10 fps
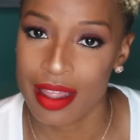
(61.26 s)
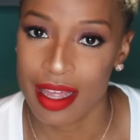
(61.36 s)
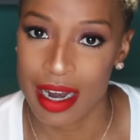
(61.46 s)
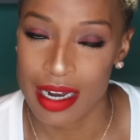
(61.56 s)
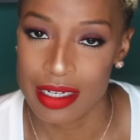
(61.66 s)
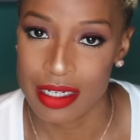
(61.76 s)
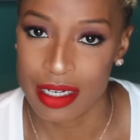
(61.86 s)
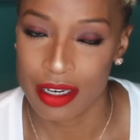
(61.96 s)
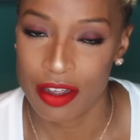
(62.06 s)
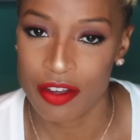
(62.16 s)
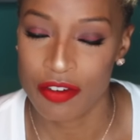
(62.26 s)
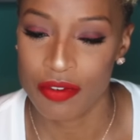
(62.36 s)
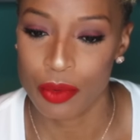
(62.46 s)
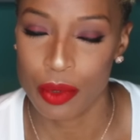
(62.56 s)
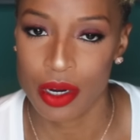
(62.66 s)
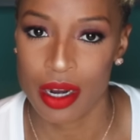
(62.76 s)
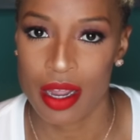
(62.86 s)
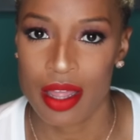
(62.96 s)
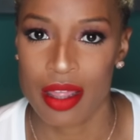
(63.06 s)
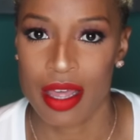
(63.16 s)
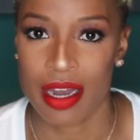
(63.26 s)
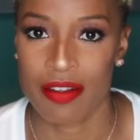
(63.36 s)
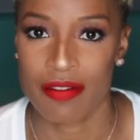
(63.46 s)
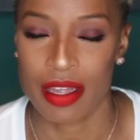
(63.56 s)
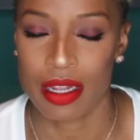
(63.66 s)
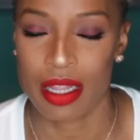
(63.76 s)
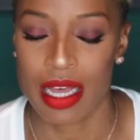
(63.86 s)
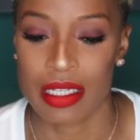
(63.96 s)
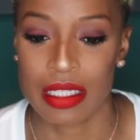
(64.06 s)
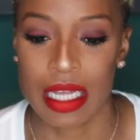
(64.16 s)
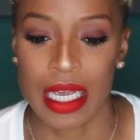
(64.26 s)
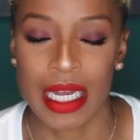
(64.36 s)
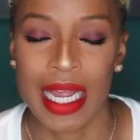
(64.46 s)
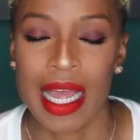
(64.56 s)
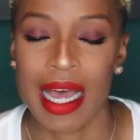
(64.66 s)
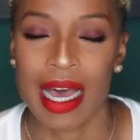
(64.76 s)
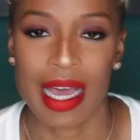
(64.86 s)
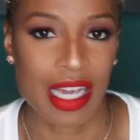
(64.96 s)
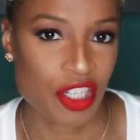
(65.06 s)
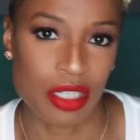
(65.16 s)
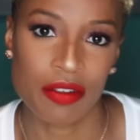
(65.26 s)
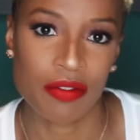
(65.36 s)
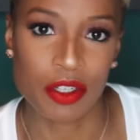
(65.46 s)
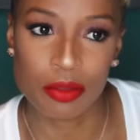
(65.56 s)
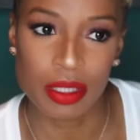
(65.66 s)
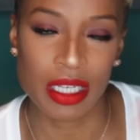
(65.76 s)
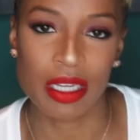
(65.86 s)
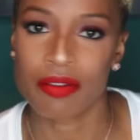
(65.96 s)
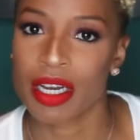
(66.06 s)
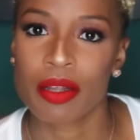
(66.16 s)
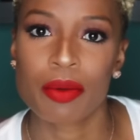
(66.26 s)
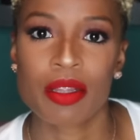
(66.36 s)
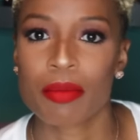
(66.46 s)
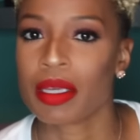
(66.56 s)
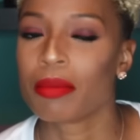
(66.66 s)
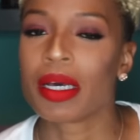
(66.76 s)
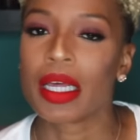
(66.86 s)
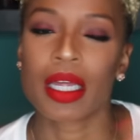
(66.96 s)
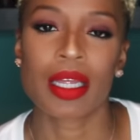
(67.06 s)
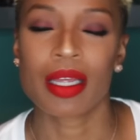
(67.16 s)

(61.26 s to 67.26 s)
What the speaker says: that I did for that event last night. I actually filmed a get ready with me, but